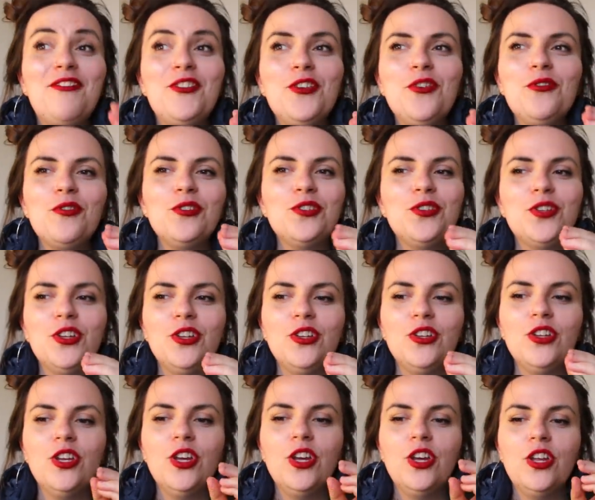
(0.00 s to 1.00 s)
If you're on
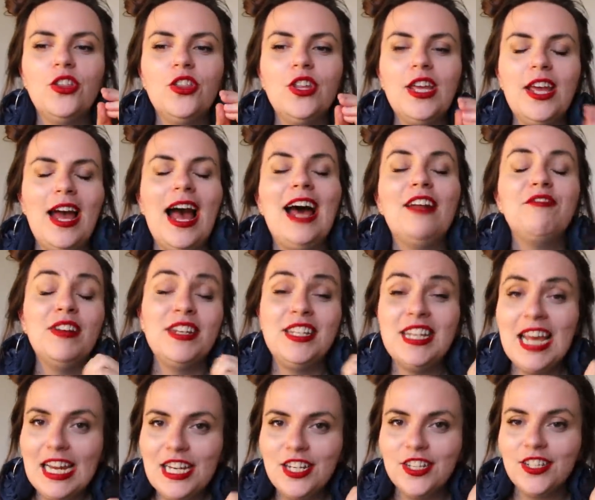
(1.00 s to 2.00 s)
the
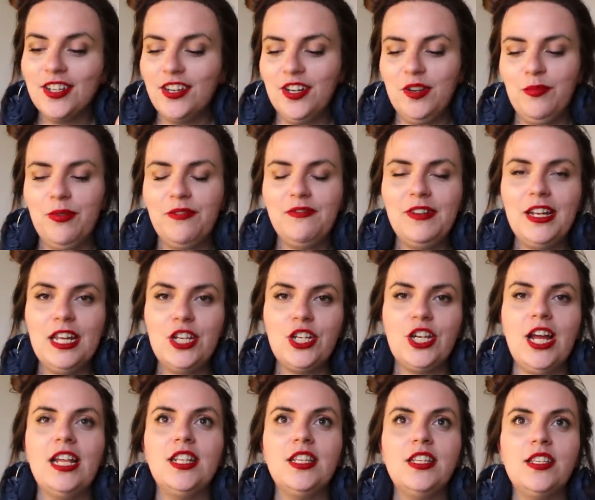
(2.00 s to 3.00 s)
advantageous side of privilege
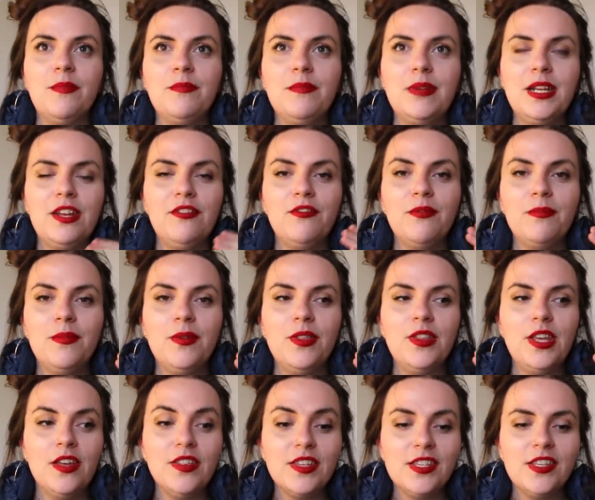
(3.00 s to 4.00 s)
and somebody from
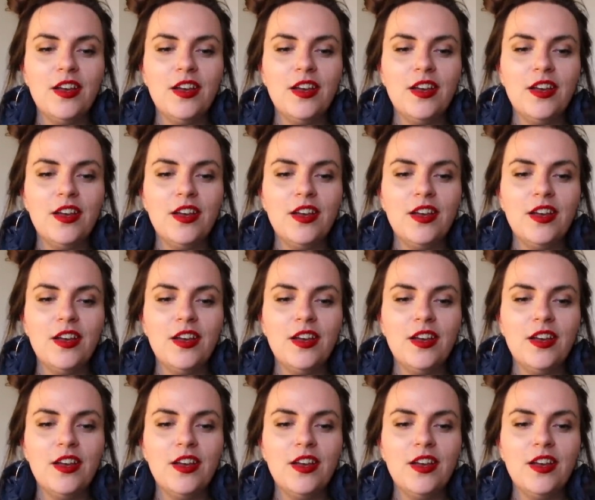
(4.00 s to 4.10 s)
the other